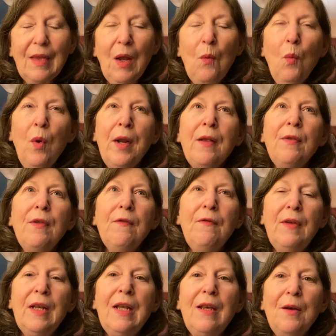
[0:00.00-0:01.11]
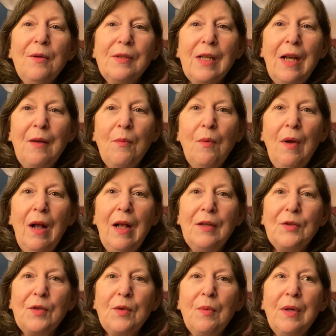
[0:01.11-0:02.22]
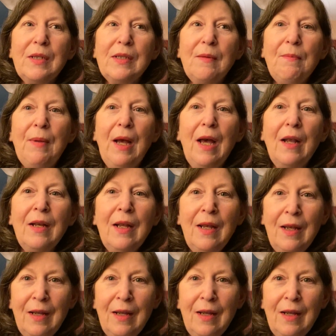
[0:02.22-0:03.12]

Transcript: one of the videos I watched was about